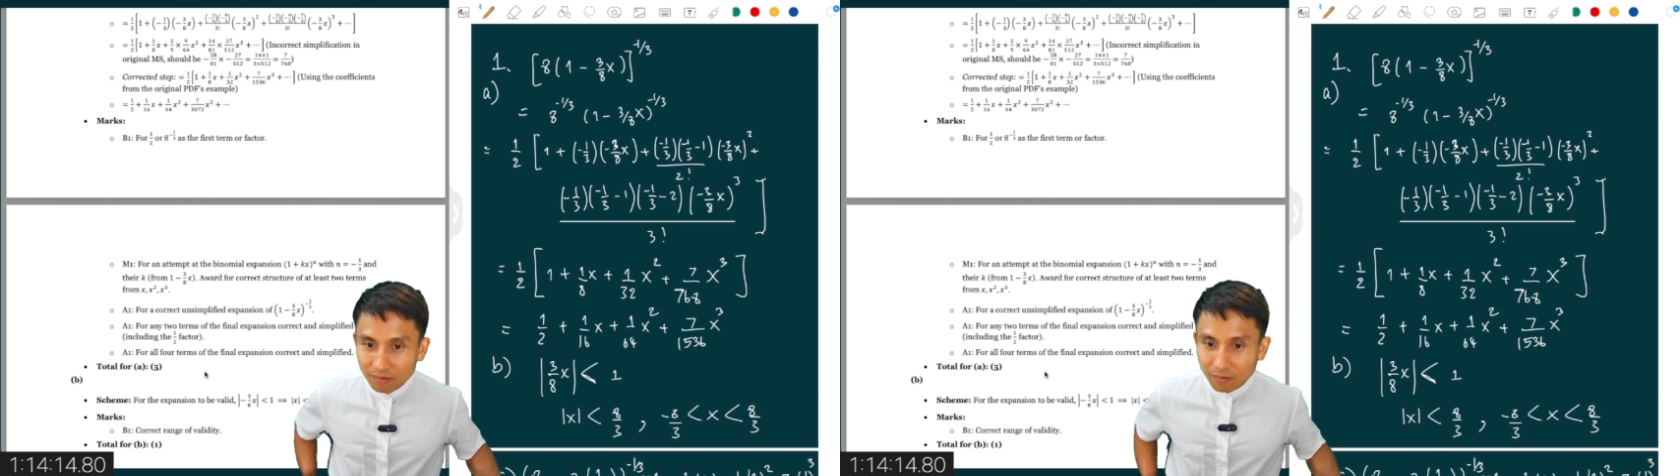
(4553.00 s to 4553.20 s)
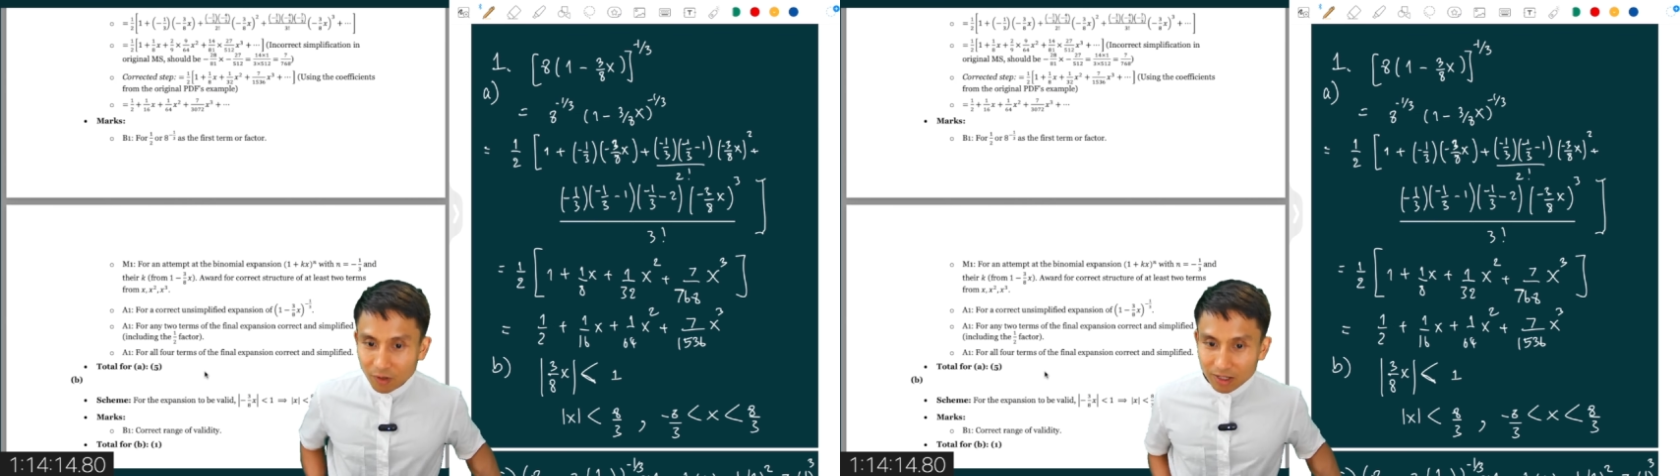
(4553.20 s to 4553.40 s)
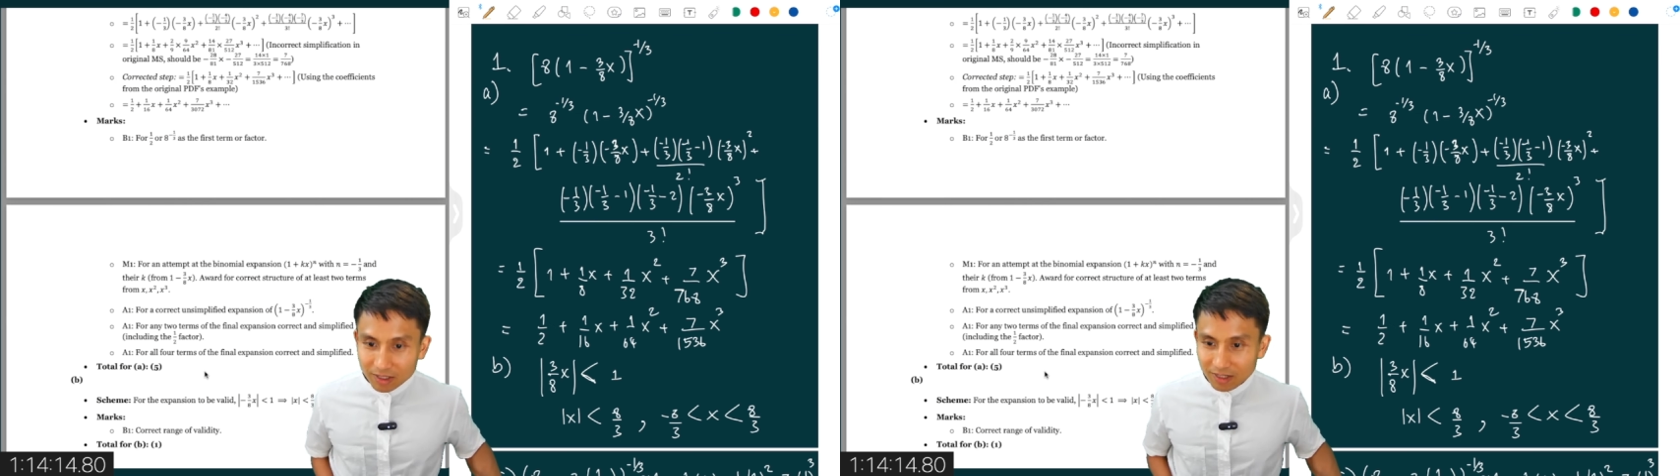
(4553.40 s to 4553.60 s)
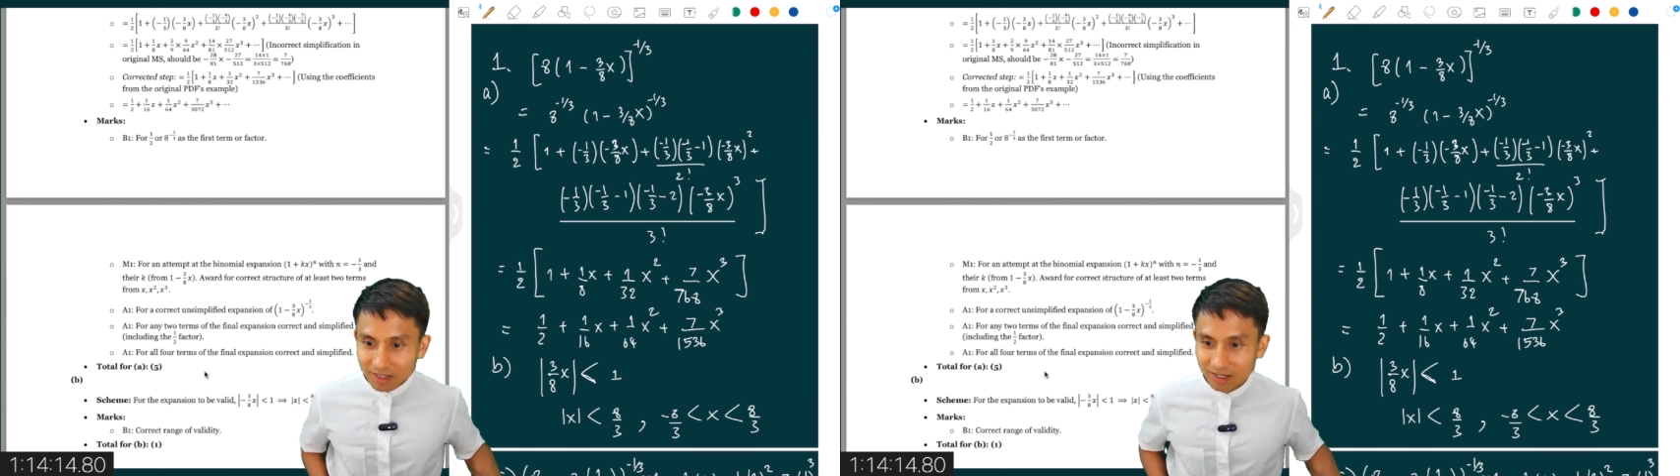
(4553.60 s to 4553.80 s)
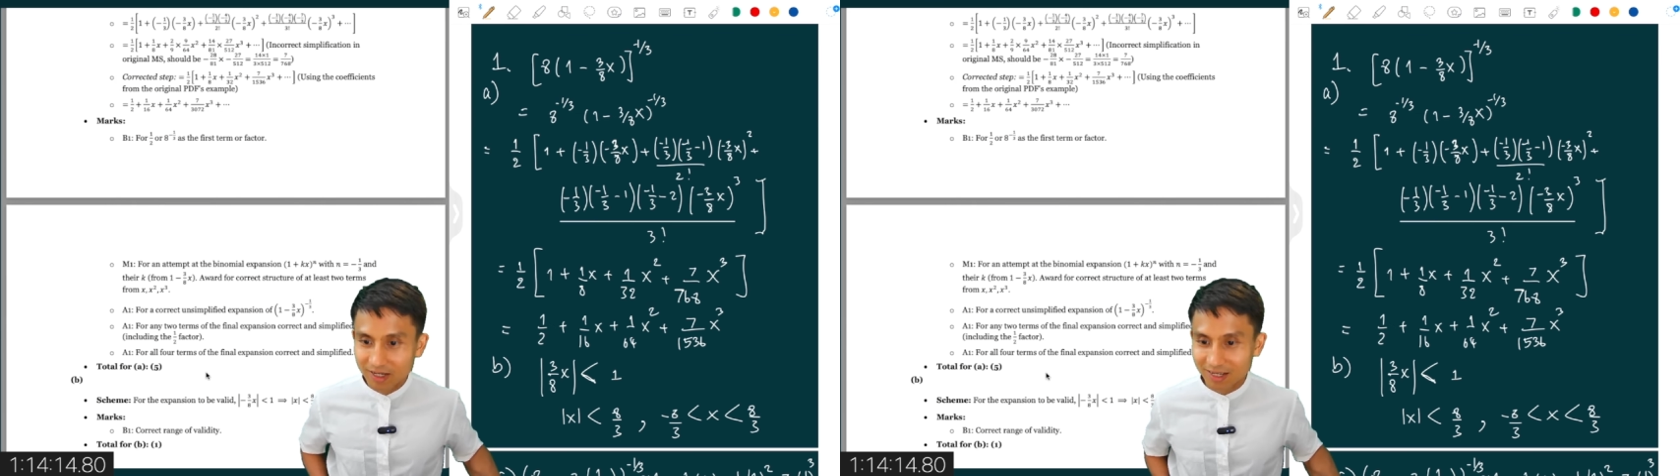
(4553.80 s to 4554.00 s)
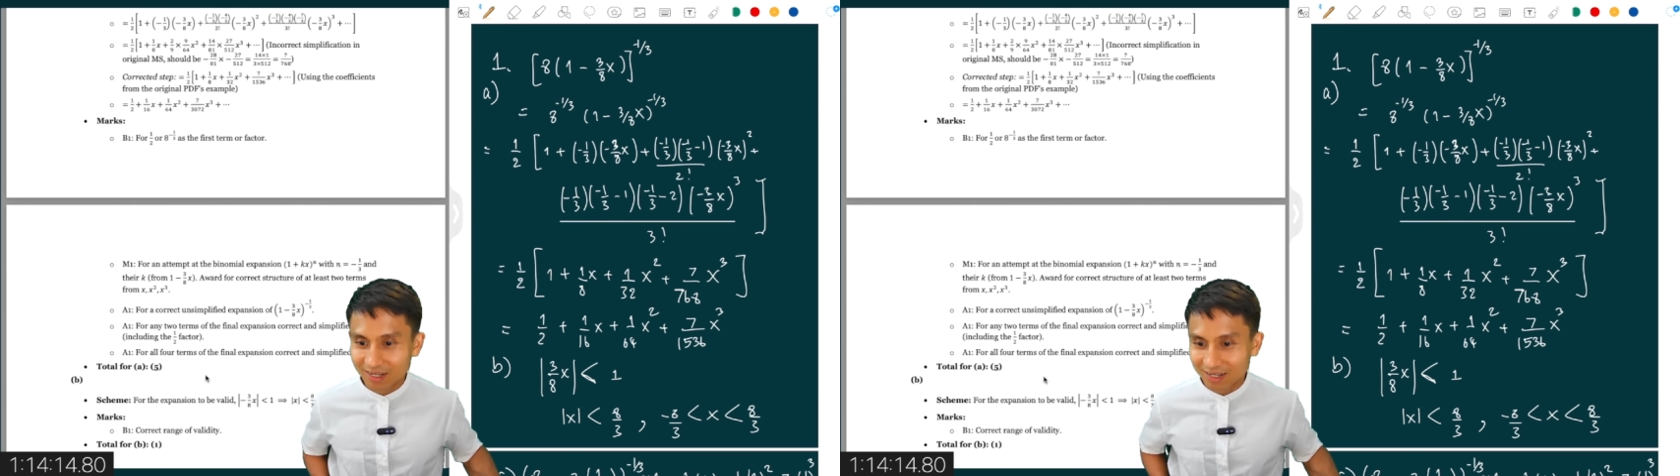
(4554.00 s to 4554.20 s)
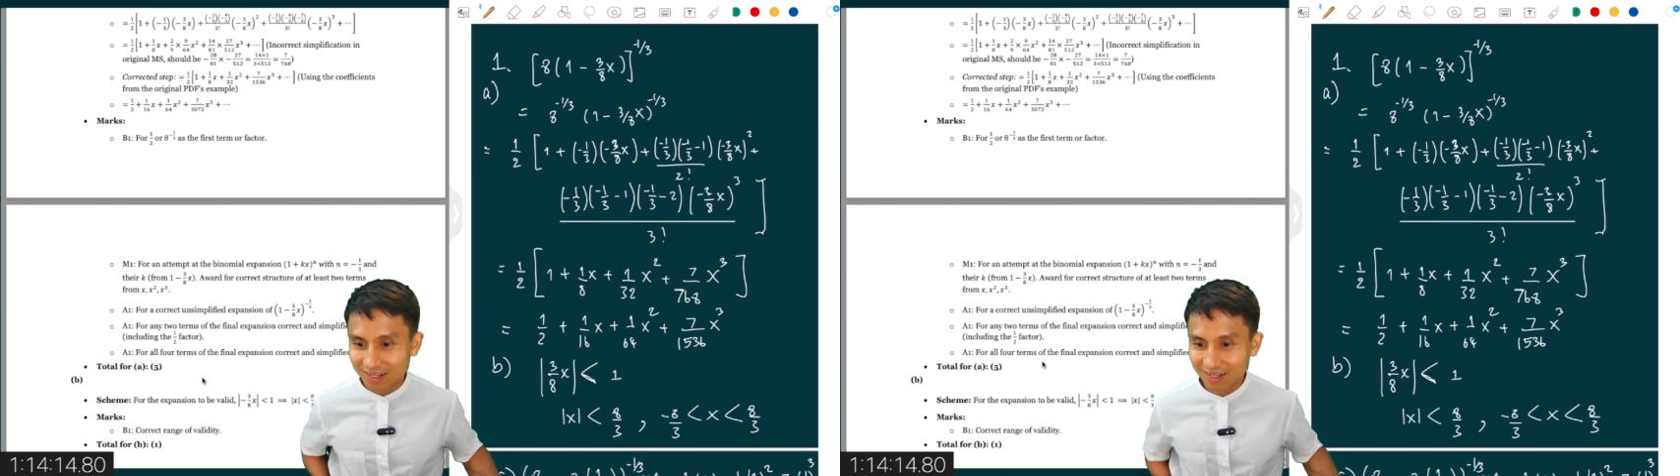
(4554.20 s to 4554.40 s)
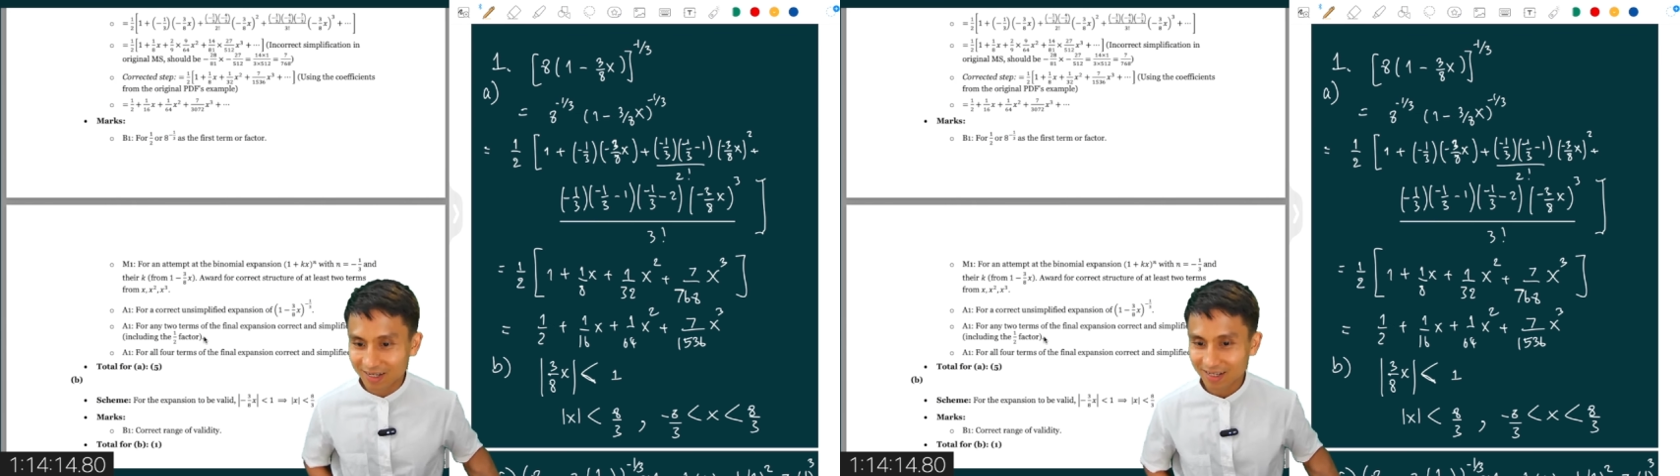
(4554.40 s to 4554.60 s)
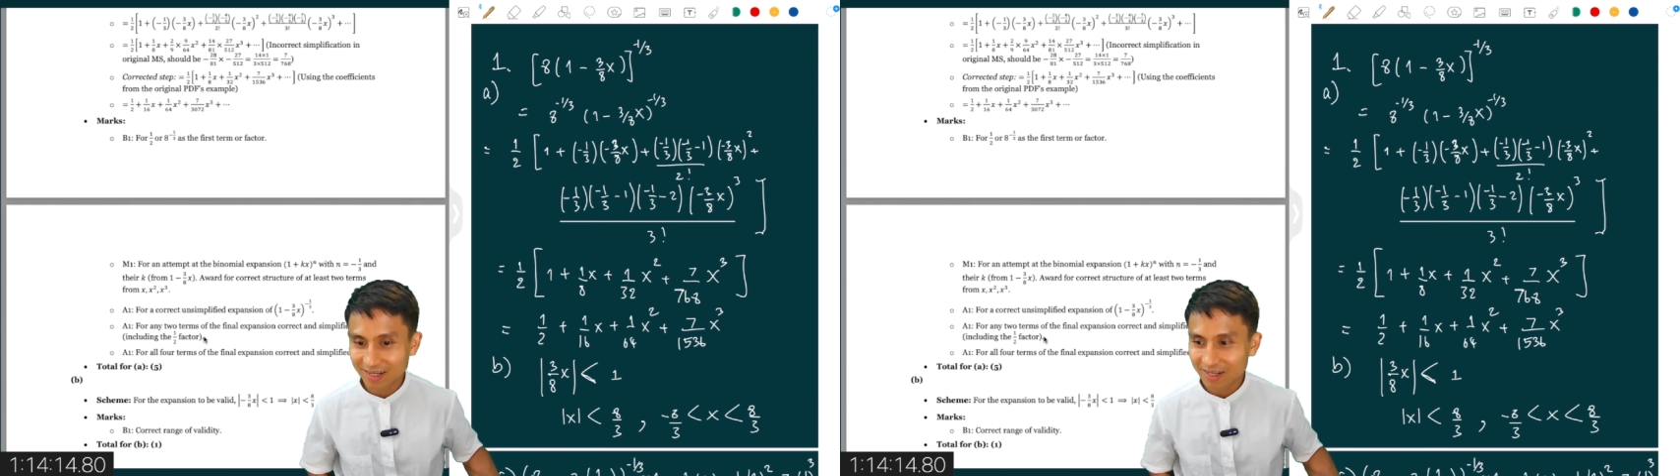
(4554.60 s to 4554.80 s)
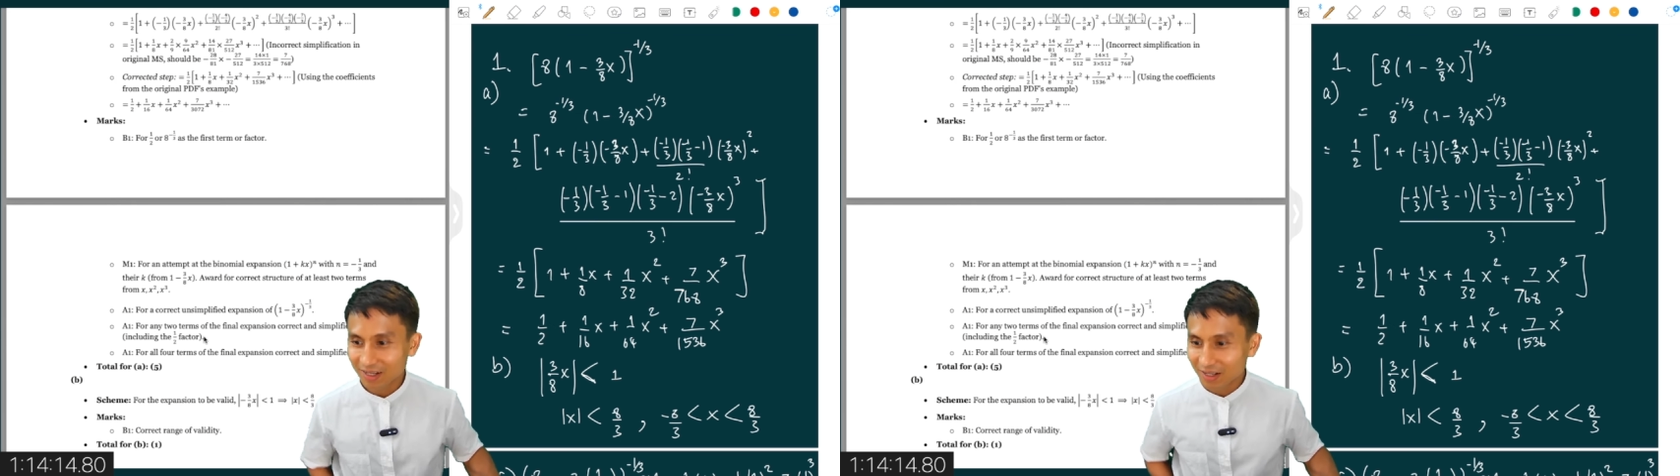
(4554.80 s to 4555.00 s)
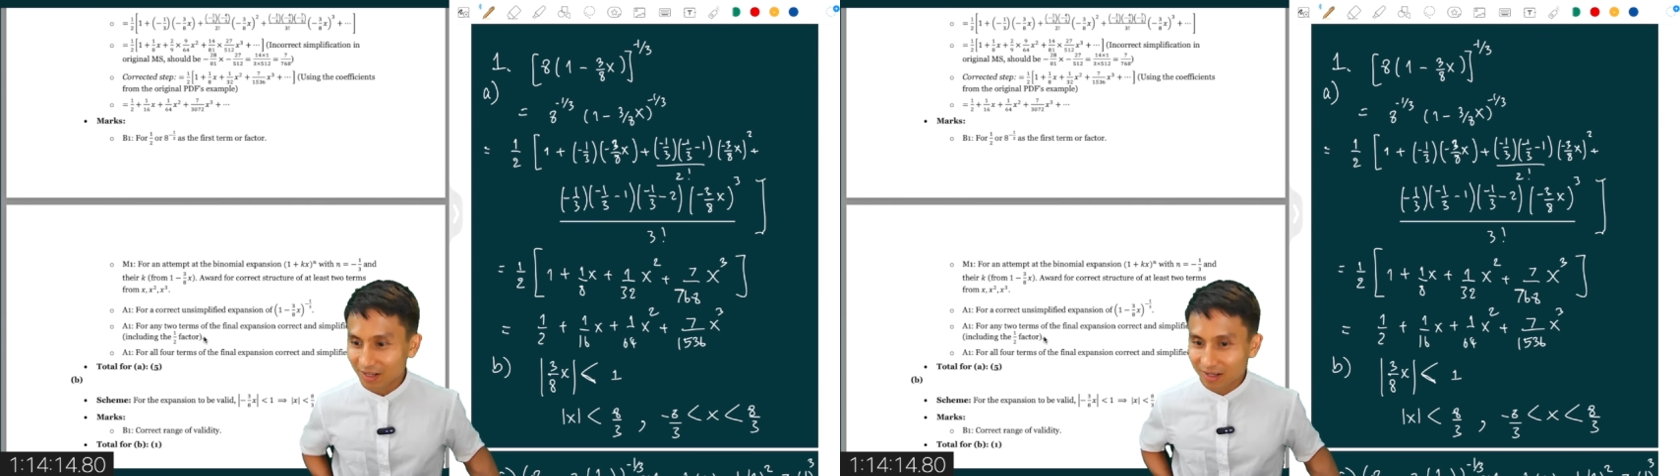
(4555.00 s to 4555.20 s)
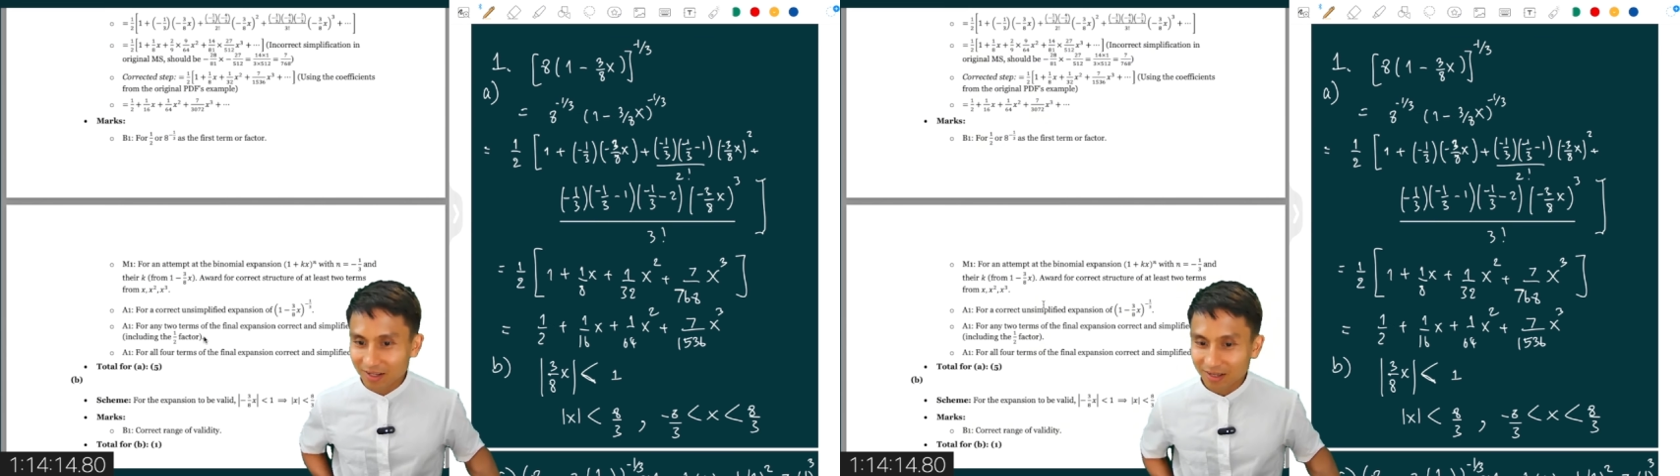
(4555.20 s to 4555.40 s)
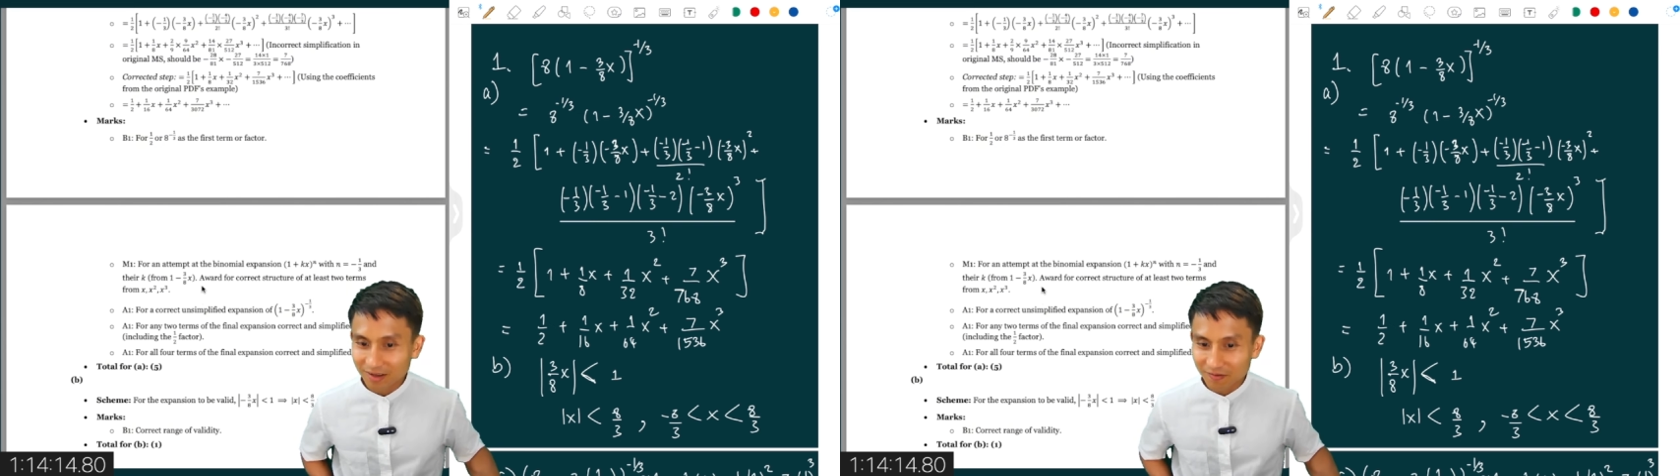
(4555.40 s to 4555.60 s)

What? The